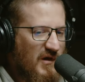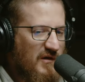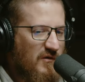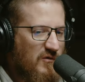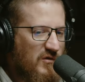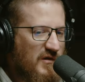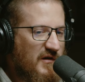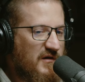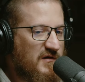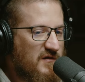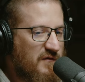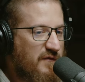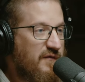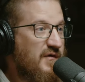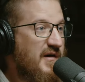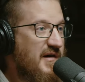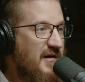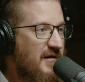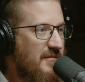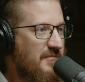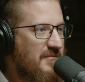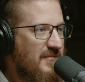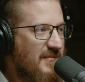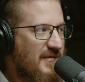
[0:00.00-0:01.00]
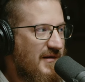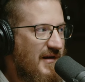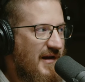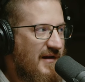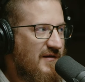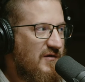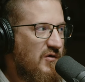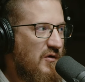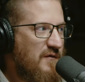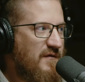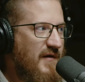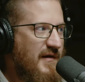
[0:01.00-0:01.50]
there's freedom.
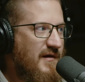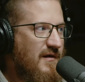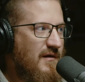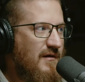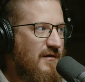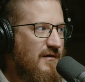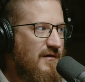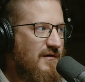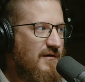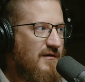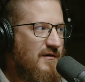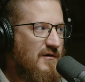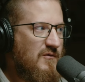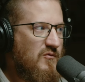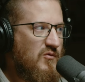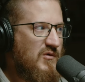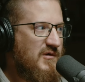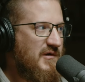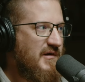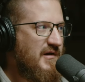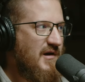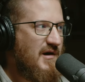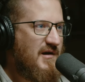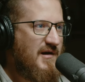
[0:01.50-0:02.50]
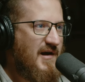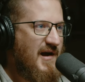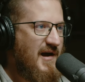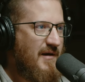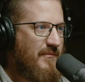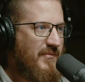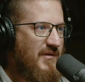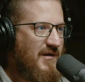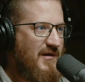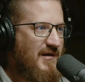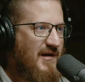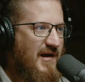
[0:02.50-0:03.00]
And so if like you're really
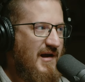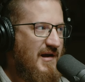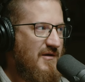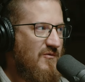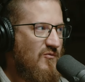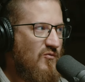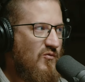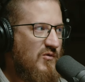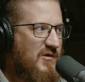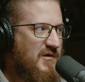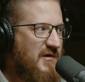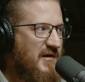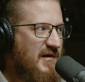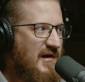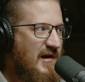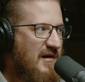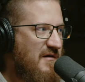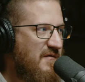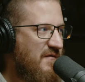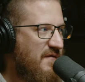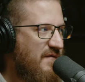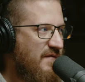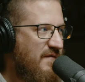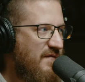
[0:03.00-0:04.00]
unhappy and really kind of